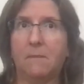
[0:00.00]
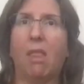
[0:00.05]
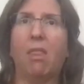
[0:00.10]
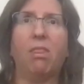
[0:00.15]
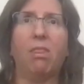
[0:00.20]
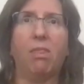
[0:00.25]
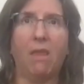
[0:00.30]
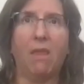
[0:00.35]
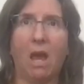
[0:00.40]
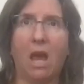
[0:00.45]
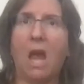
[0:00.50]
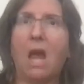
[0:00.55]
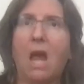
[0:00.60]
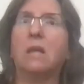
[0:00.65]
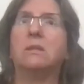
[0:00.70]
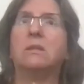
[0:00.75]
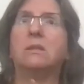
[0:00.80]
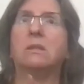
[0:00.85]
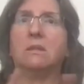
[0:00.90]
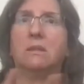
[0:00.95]
These
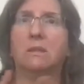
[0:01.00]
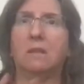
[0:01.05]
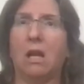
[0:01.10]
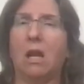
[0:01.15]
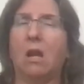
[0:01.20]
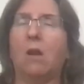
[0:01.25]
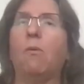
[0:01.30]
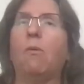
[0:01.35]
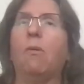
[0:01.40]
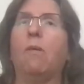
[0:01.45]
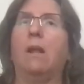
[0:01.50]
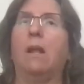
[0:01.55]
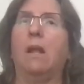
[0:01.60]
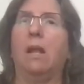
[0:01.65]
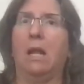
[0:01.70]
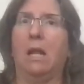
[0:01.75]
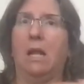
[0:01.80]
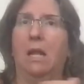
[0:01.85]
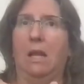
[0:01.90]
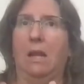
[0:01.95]
types of features
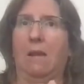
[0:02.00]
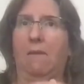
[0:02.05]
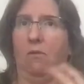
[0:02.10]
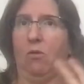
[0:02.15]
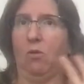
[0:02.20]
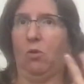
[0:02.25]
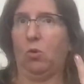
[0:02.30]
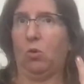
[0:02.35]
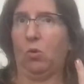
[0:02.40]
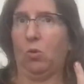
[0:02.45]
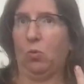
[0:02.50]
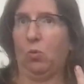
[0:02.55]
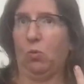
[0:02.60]
define Level 2